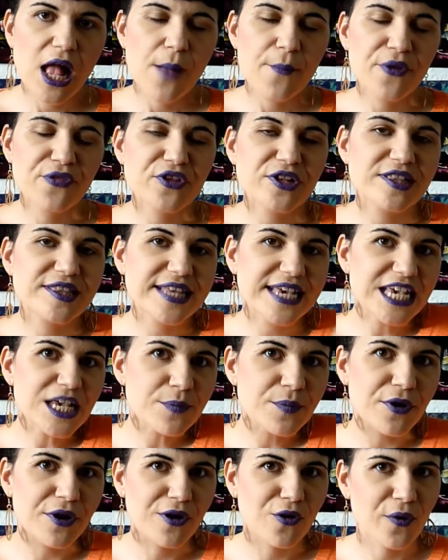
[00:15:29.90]
But the
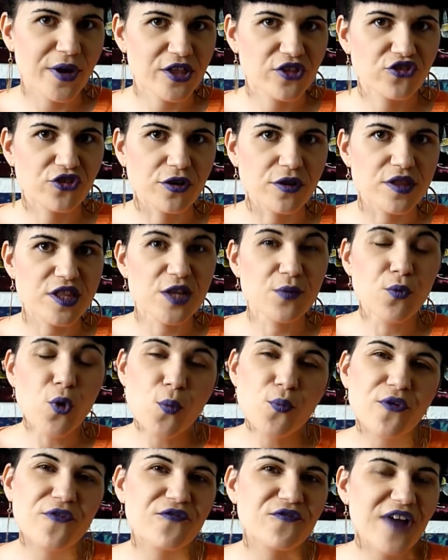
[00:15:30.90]
deeper questions, the more
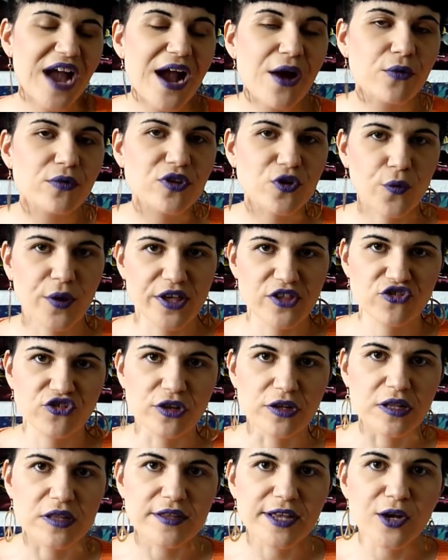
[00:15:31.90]
profound
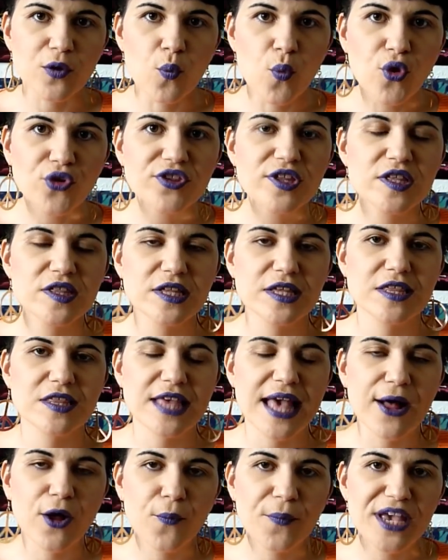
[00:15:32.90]
questions, like what does this
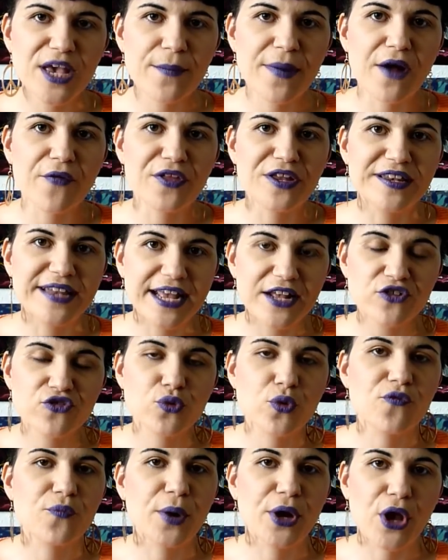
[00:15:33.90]
tell me about the
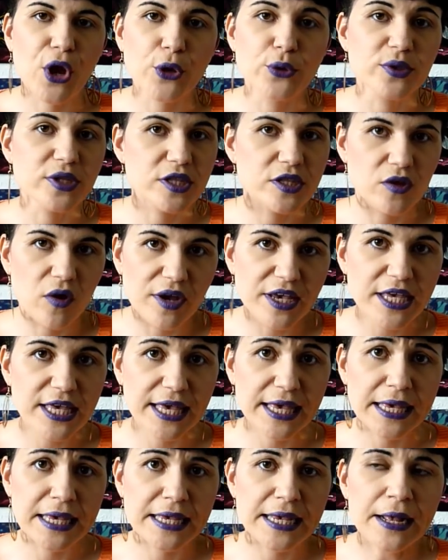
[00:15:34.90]
nature of my own
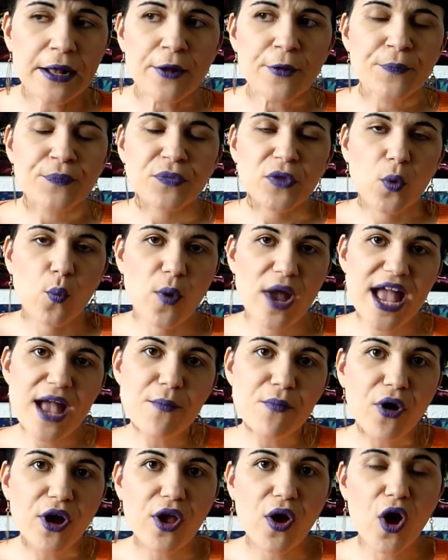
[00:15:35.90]
psyche? Where
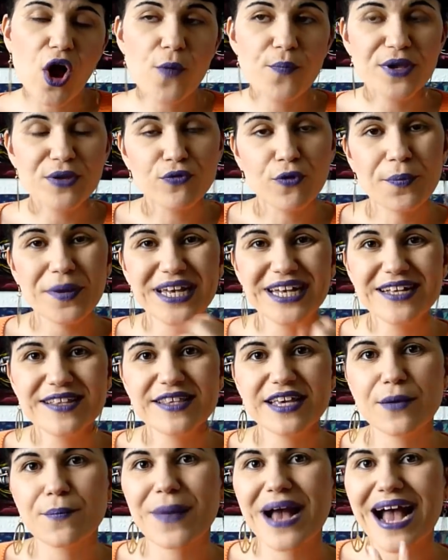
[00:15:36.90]
might I be
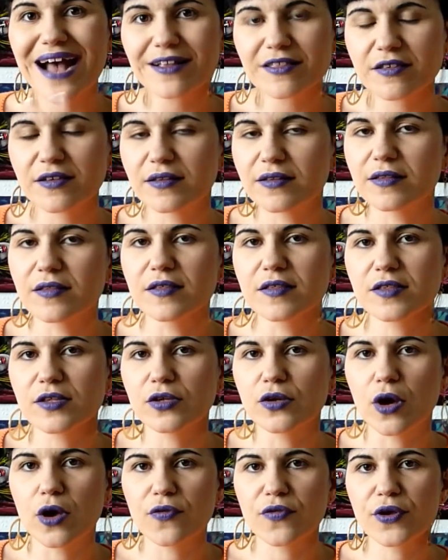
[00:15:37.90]
repeating patterns, you
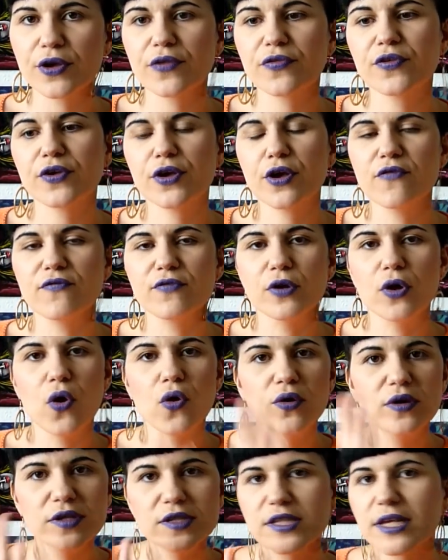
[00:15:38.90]
know, that have
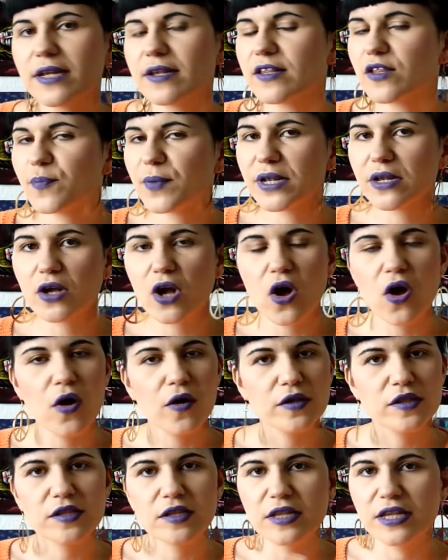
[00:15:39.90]
long since been
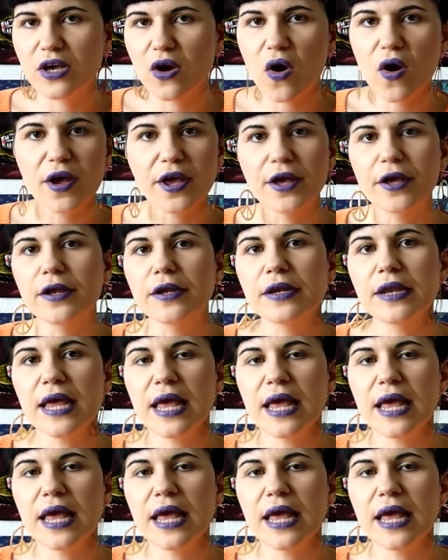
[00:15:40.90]
cast in the iron